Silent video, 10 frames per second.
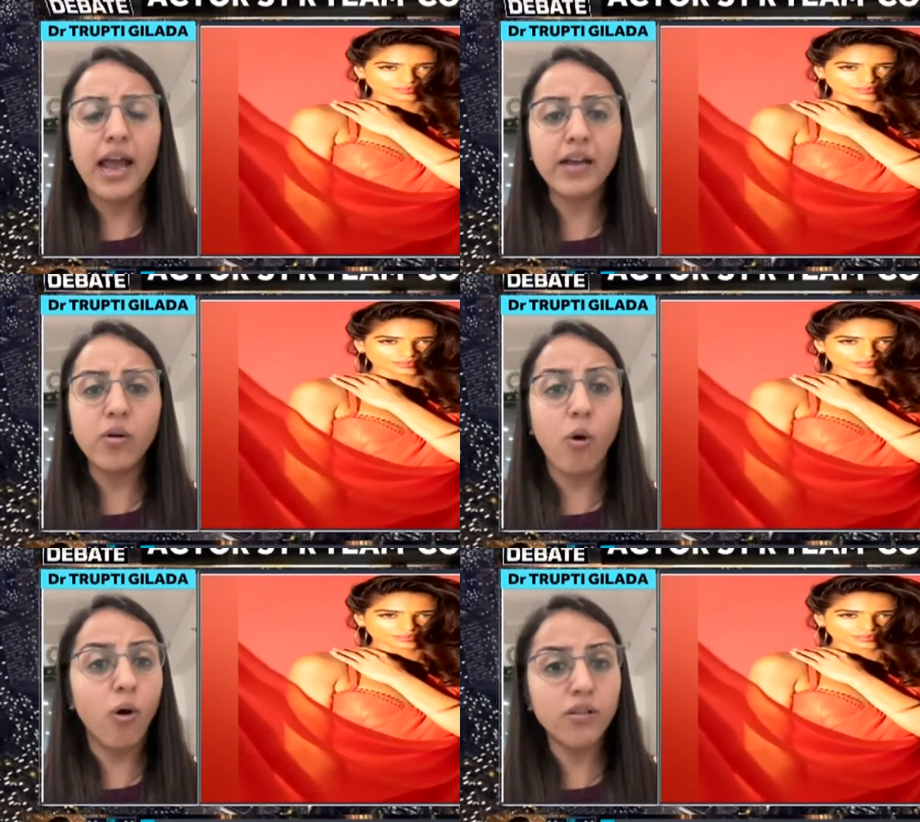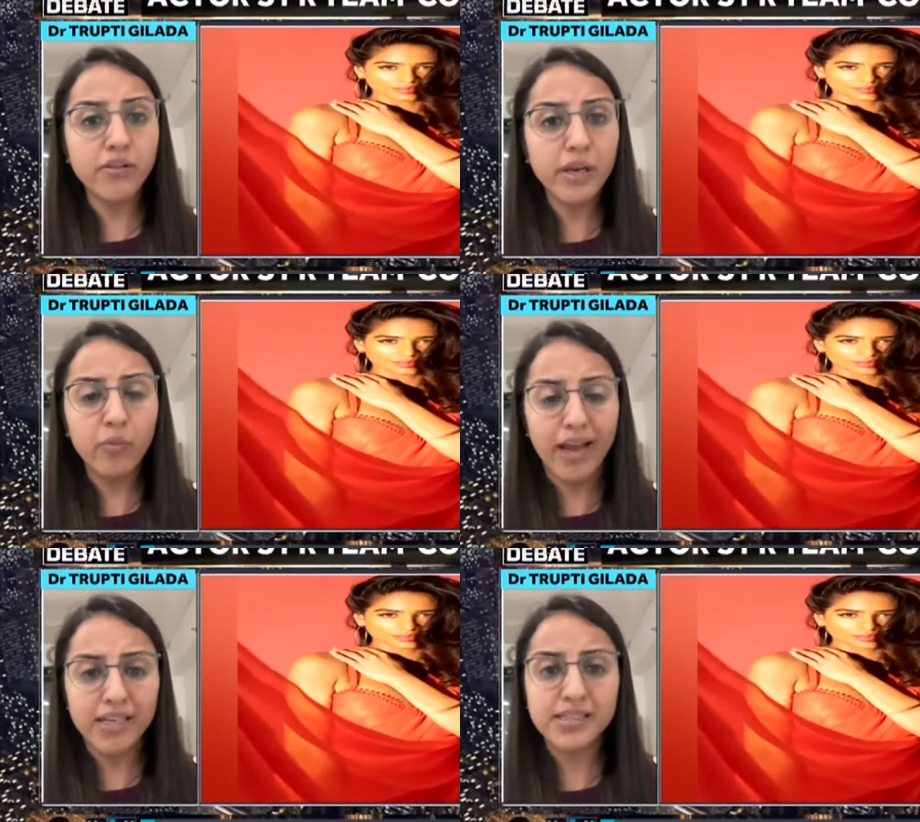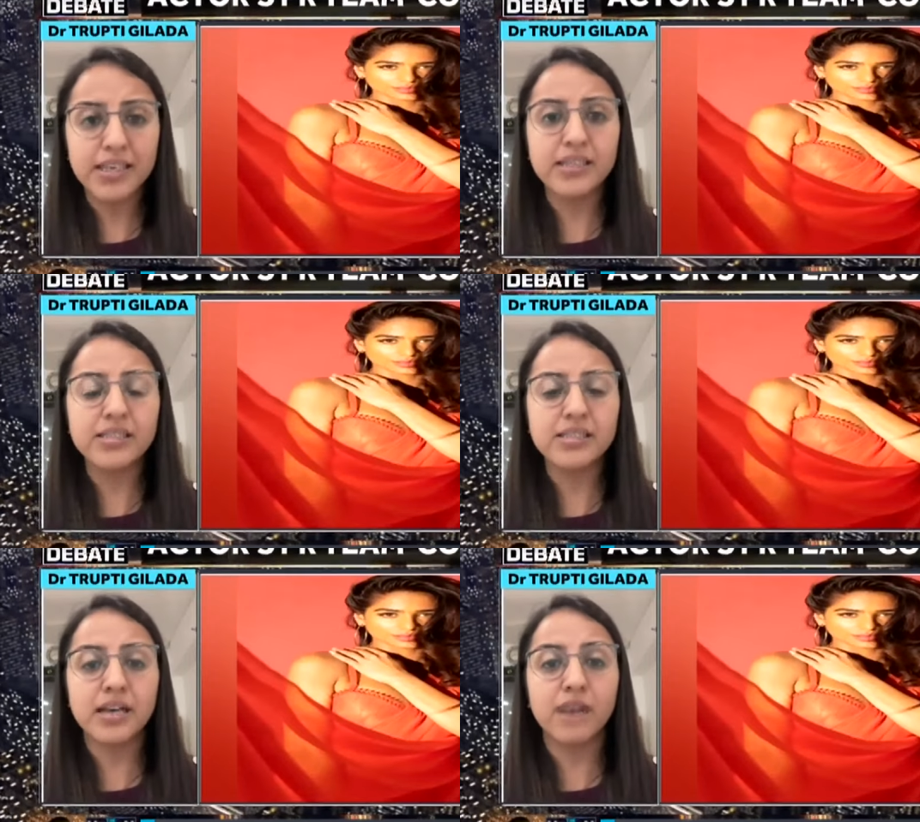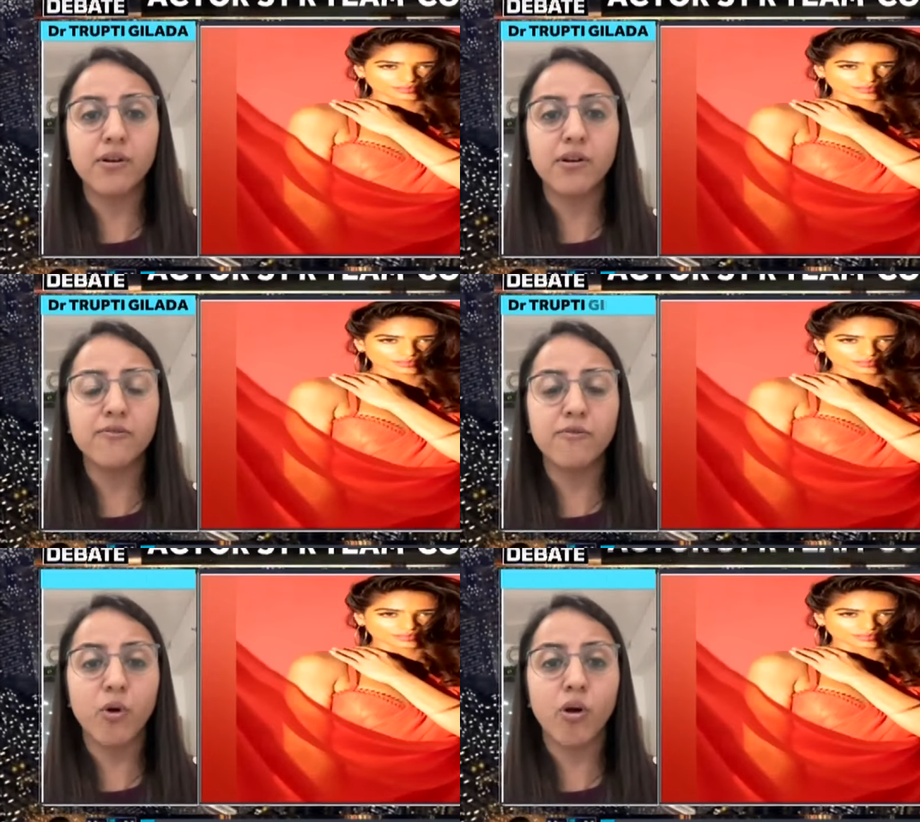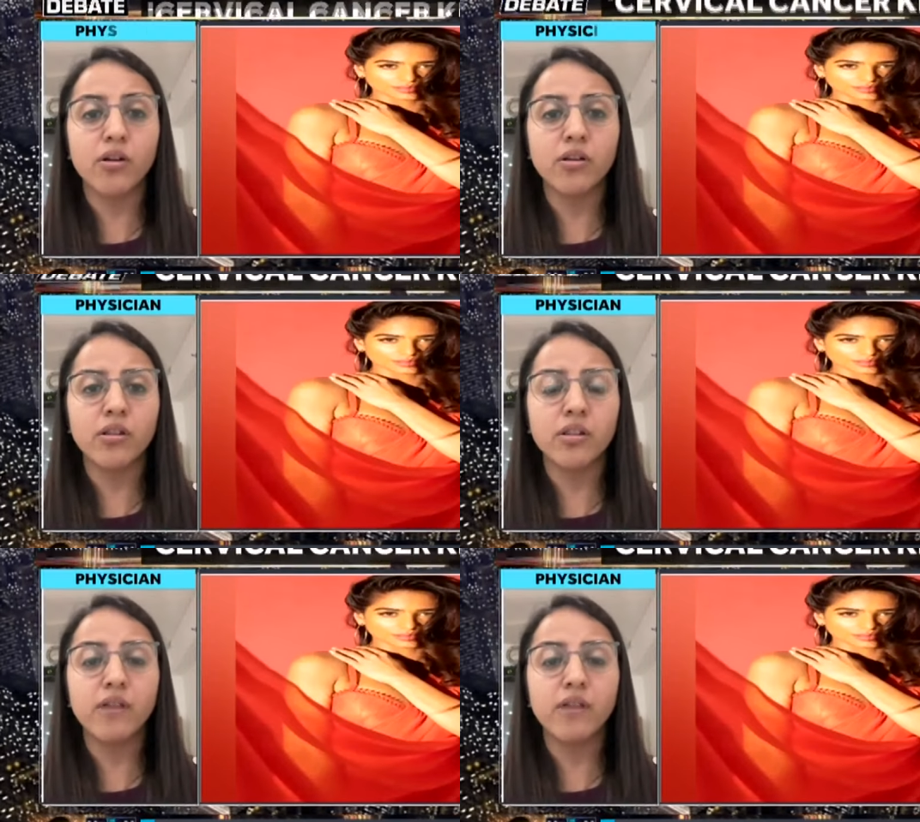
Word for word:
Speaker 1: And all three vaccines cover for